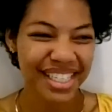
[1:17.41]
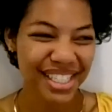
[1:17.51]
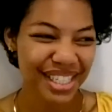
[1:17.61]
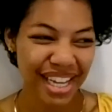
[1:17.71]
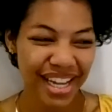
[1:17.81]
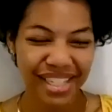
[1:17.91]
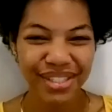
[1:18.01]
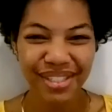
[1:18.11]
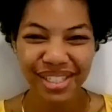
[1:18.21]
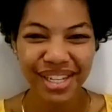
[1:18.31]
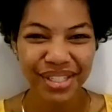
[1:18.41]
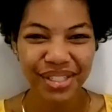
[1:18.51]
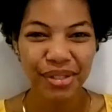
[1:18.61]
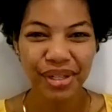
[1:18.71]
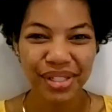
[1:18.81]
It's, it got, it's gotten
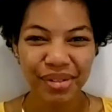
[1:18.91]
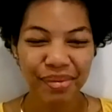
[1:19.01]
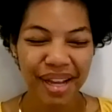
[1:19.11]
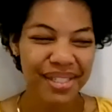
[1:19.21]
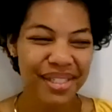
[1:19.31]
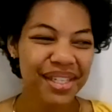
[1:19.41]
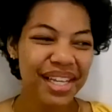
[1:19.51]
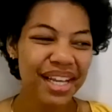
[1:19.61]
too good too fast.